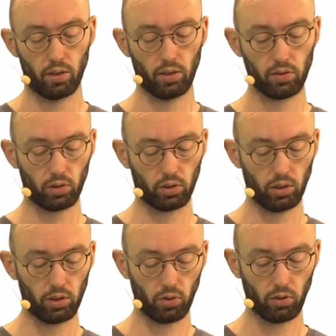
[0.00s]
This
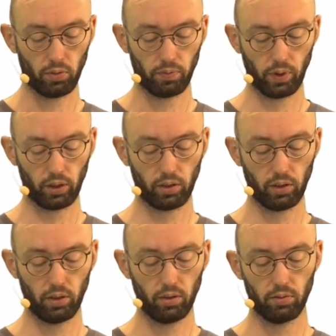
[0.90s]
continues
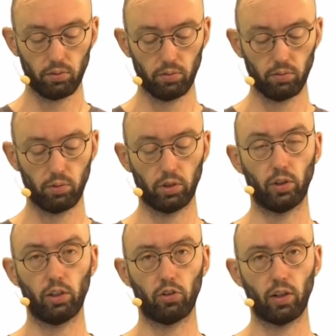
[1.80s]
until we
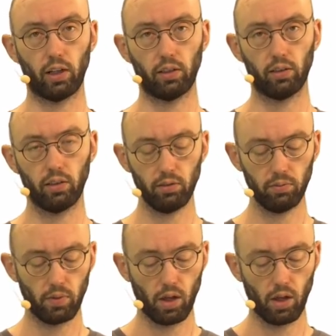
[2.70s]
reach the 18,